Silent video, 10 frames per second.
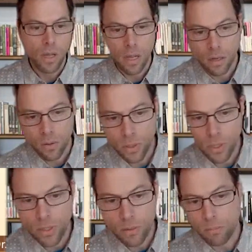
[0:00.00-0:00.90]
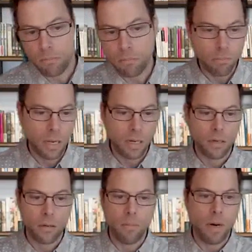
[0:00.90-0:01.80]
a quick
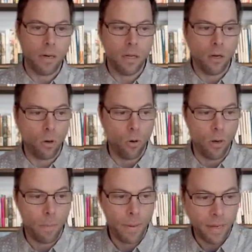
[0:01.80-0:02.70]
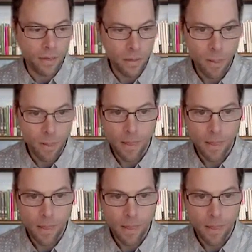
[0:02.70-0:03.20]
black marker or a pen,